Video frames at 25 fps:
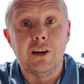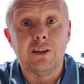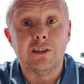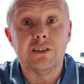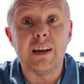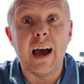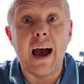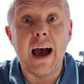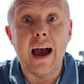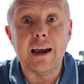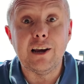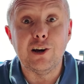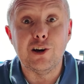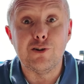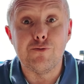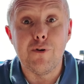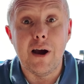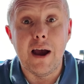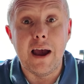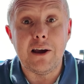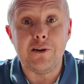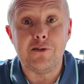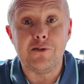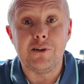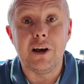So hang
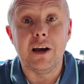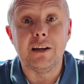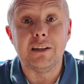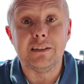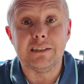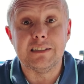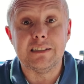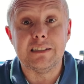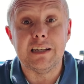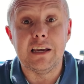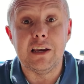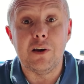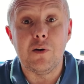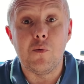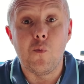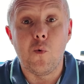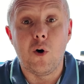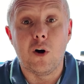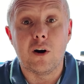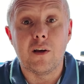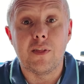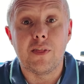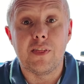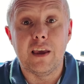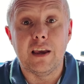around and see
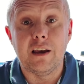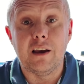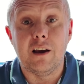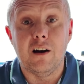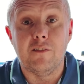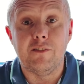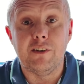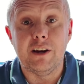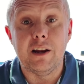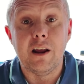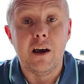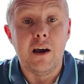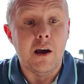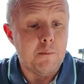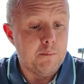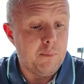what I think of it.